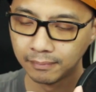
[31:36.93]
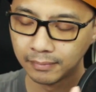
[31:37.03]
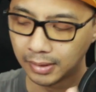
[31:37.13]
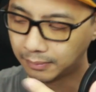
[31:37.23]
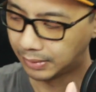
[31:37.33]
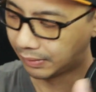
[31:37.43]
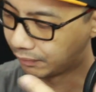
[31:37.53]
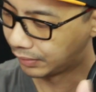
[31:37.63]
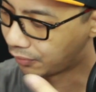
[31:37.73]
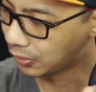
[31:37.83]
um, they,
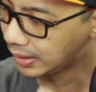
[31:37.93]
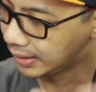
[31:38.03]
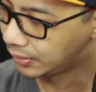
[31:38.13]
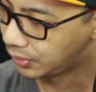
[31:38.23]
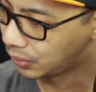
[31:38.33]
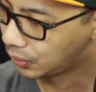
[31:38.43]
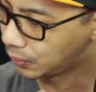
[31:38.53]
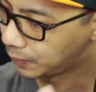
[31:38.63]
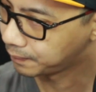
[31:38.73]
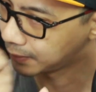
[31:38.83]
they roll it
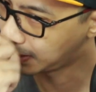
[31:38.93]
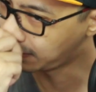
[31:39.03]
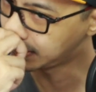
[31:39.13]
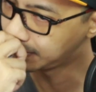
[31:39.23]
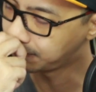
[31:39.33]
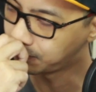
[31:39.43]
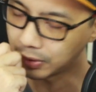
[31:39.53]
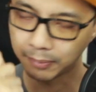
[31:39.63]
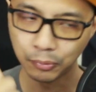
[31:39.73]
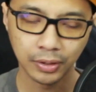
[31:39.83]
into ah, what's the word
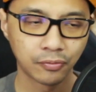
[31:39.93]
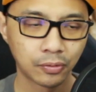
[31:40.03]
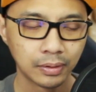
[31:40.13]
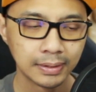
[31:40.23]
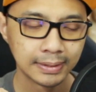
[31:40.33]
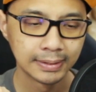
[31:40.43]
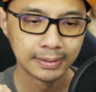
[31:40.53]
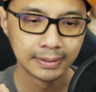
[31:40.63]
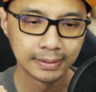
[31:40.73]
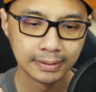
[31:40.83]
I'm looking for
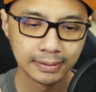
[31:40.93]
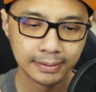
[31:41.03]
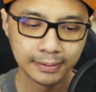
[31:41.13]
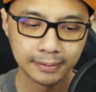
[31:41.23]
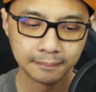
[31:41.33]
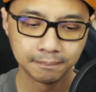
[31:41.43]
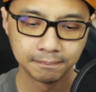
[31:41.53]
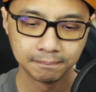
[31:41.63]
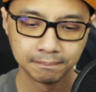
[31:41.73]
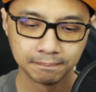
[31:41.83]

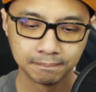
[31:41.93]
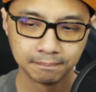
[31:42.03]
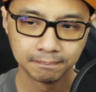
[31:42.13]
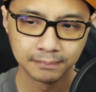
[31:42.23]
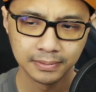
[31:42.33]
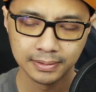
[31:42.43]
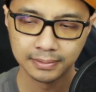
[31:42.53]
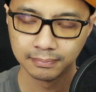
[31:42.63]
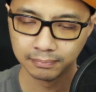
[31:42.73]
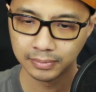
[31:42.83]
um,
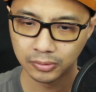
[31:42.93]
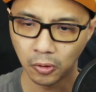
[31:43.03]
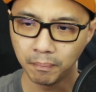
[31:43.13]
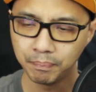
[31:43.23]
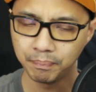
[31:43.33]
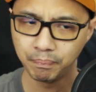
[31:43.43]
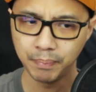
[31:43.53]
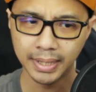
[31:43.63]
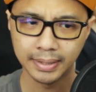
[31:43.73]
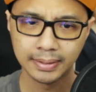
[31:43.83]

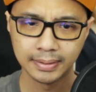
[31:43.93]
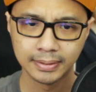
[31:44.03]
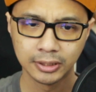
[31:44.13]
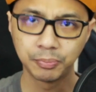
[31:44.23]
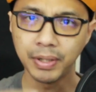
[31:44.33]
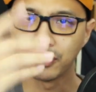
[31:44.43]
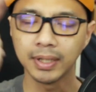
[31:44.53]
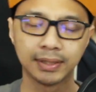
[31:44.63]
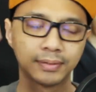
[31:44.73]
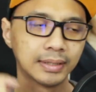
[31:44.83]
compact spring roll
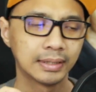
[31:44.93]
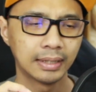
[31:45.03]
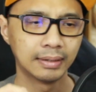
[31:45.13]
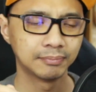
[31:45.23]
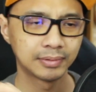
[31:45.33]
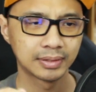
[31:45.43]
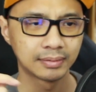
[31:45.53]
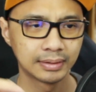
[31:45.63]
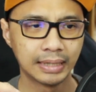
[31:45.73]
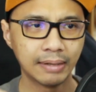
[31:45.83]
yes they, um,
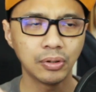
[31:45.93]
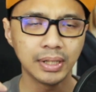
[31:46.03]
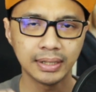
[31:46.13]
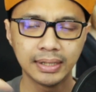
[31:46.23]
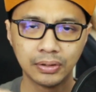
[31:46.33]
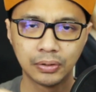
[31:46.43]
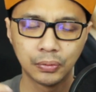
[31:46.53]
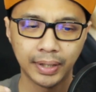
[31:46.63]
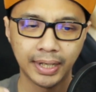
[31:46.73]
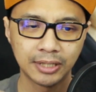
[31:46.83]
they roll it
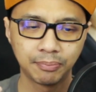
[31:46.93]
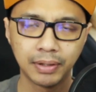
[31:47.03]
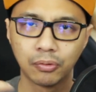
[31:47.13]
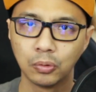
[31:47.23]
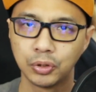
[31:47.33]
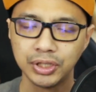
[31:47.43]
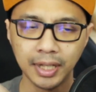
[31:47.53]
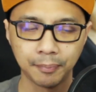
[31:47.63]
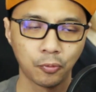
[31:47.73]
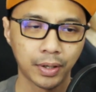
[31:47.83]
into a spring roll
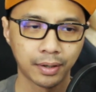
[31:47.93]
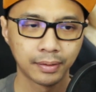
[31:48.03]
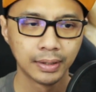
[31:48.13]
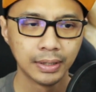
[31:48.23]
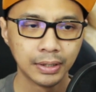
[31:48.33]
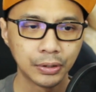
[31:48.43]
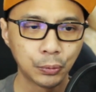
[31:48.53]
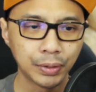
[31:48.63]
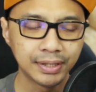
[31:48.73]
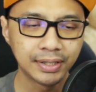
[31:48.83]
shape where you
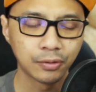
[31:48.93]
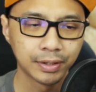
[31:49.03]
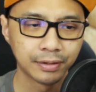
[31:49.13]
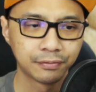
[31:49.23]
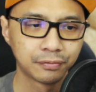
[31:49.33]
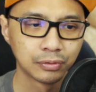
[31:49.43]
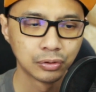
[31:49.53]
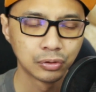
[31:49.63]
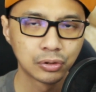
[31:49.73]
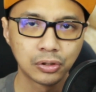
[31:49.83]
eat it with
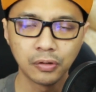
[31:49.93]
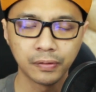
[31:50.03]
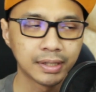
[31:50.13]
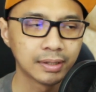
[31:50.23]
curry